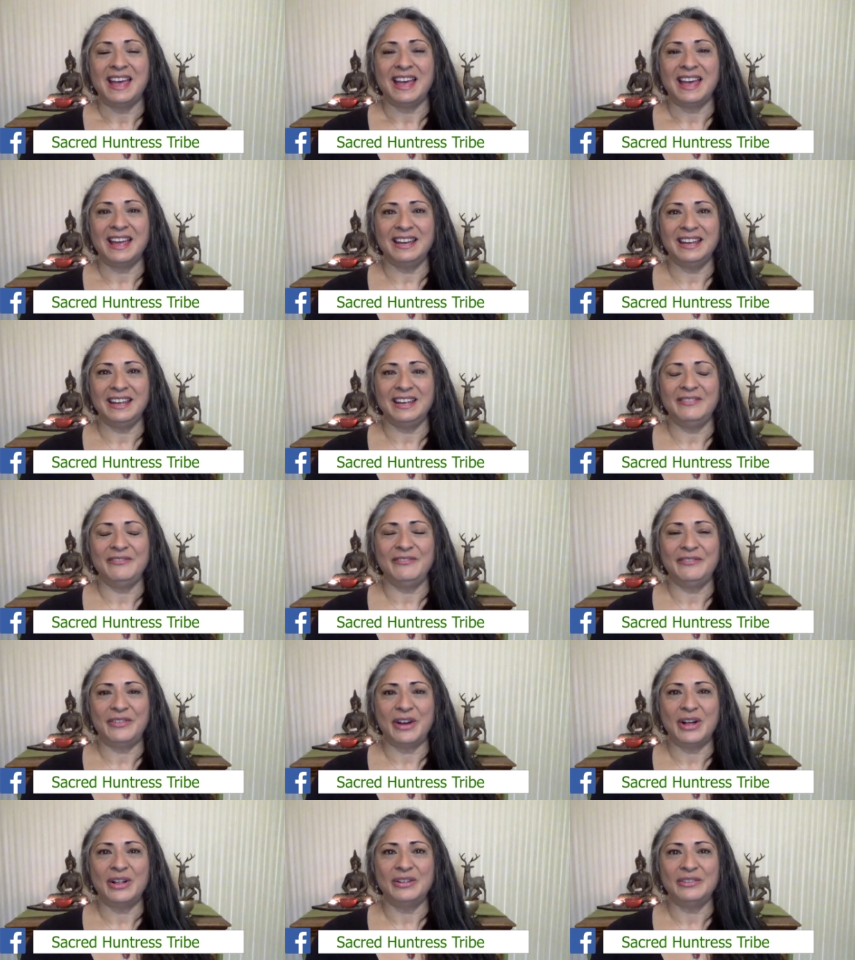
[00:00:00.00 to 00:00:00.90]
and it
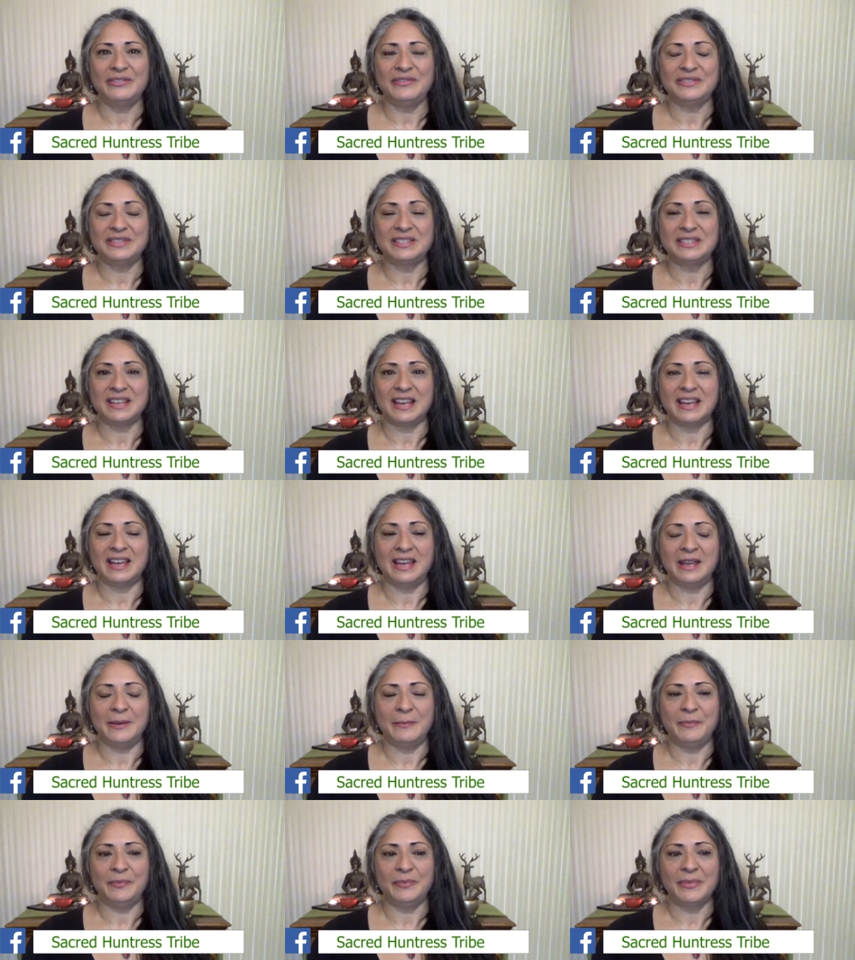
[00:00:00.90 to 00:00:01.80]
involves
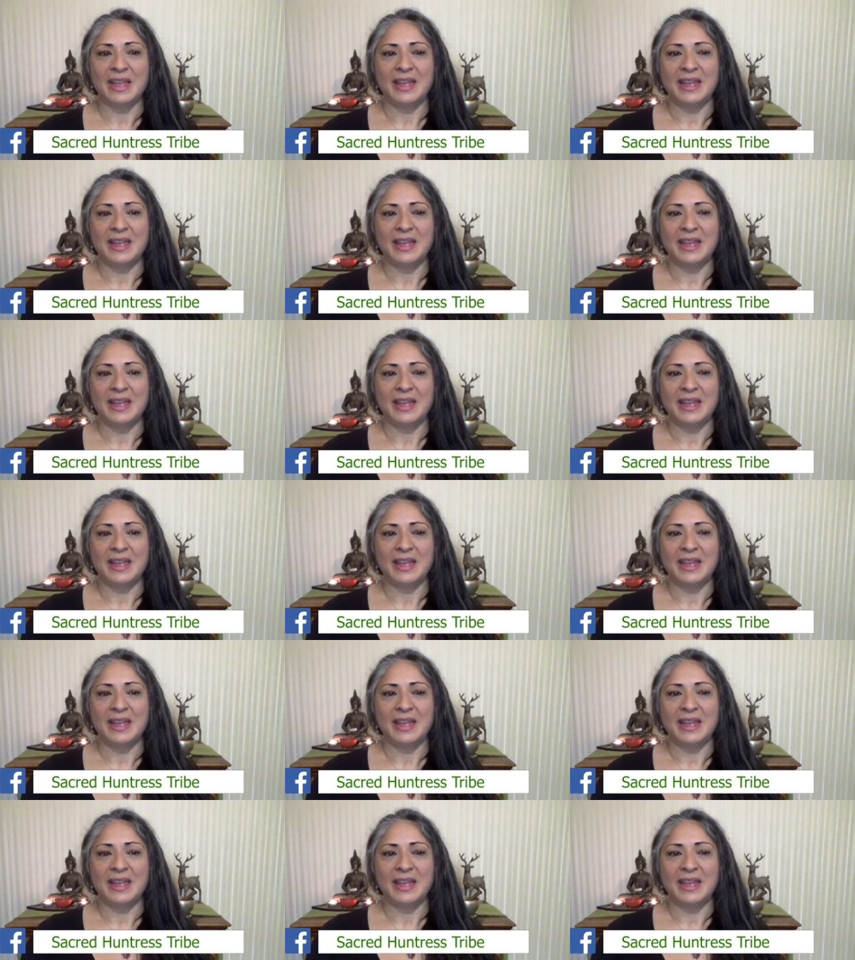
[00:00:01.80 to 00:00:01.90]
um,